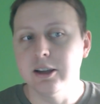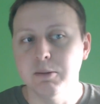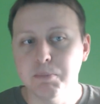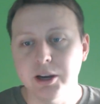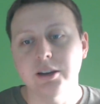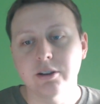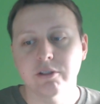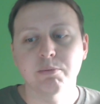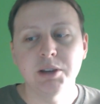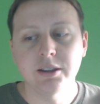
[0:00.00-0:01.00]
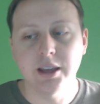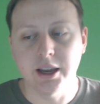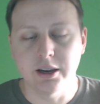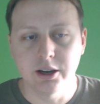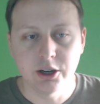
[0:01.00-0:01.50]
But it does mean
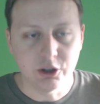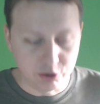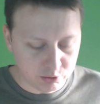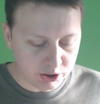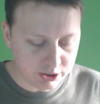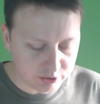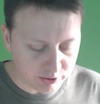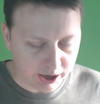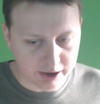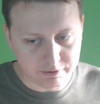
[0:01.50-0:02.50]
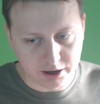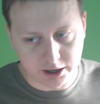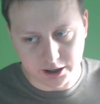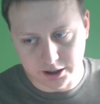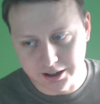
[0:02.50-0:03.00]
that you need to have
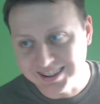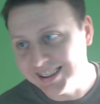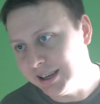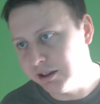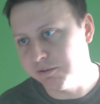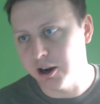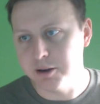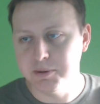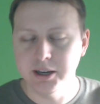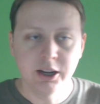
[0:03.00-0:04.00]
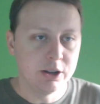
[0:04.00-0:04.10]
a clean environment.